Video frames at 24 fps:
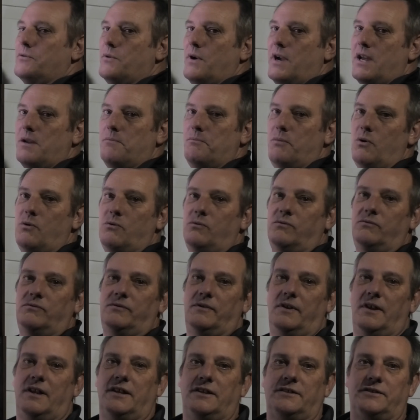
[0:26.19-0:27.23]
20 bull.
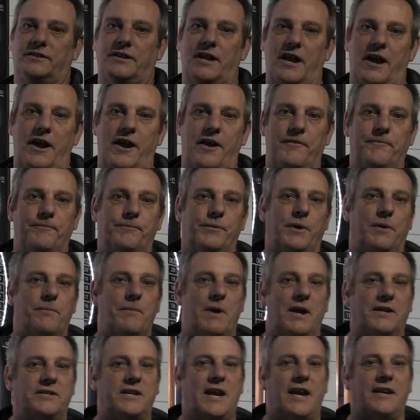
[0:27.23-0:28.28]
So pretty
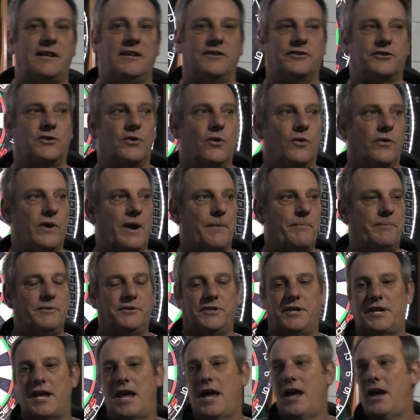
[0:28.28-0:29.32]
much add your score up as
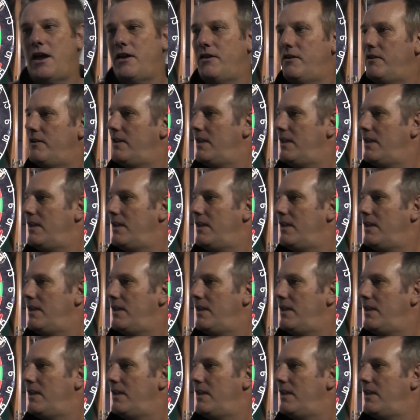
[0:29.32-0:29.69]
you go